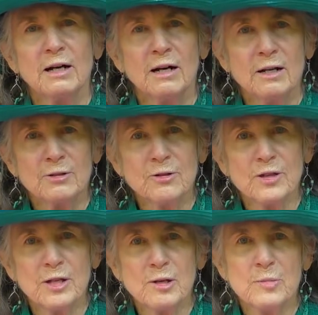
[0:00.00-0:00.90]
honor
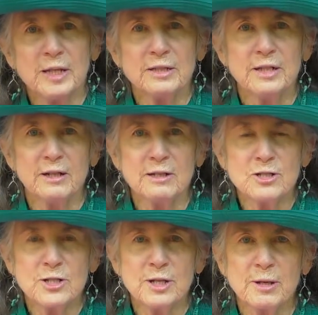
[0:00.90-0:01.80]
them,
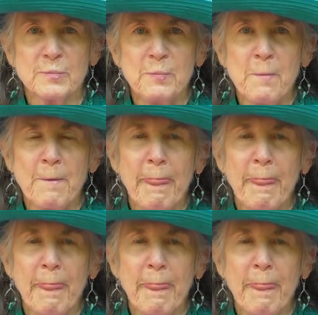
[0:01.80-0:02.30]
acknowledge them,